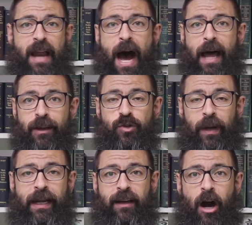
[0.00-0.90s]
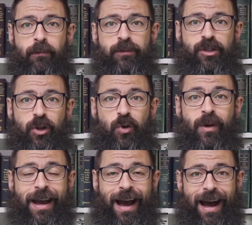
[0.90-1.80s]
knowledge when it comes
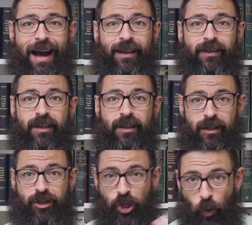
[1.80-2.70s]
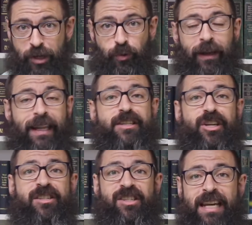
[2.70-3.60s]
to the Jewish
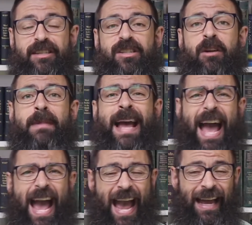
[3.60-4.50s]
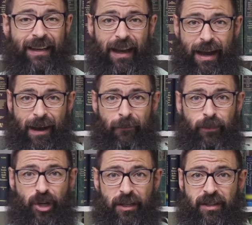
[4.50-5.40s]
religious system and
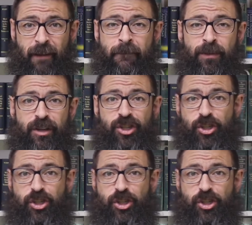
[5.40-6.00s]
just the